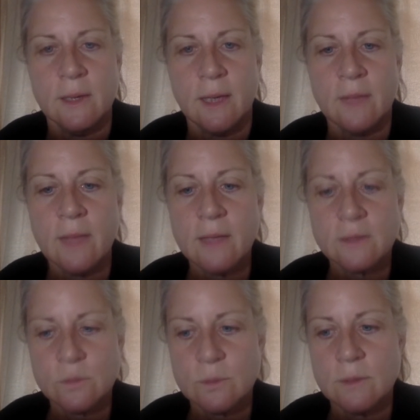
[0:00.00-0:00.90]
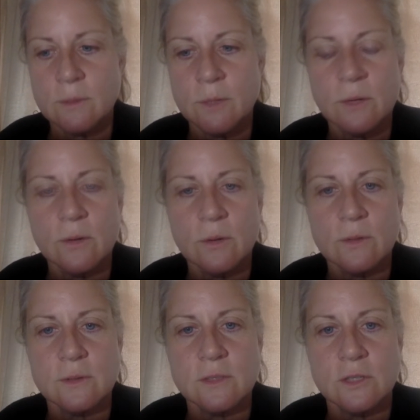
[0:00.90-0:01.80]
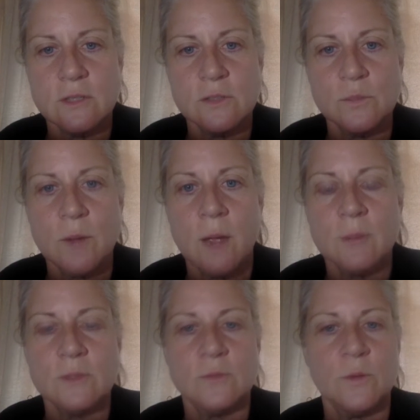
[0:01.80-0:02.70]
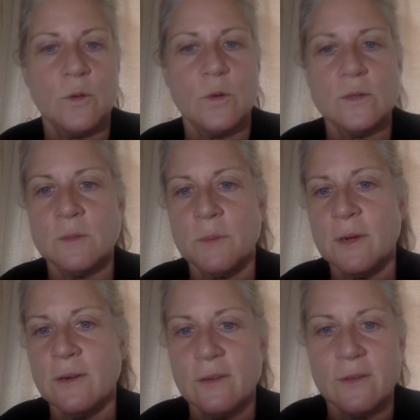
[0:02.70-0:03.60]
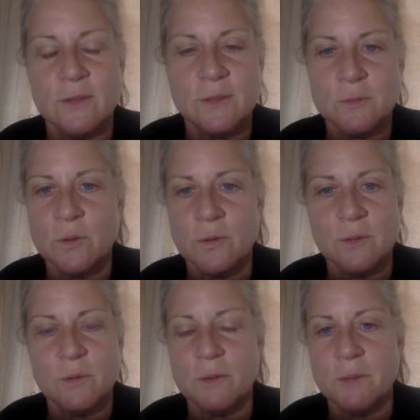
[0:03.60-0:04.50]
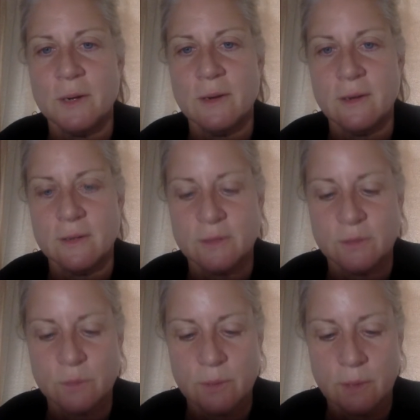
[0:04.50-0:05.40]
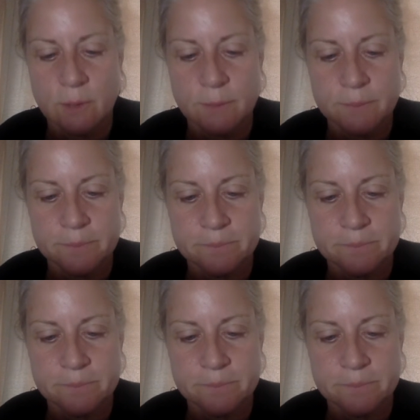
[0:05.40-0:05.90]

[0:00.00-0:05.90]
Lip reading: And that's when the miracles that Jesus promised from A Course in Miracles, more and more miracles will come.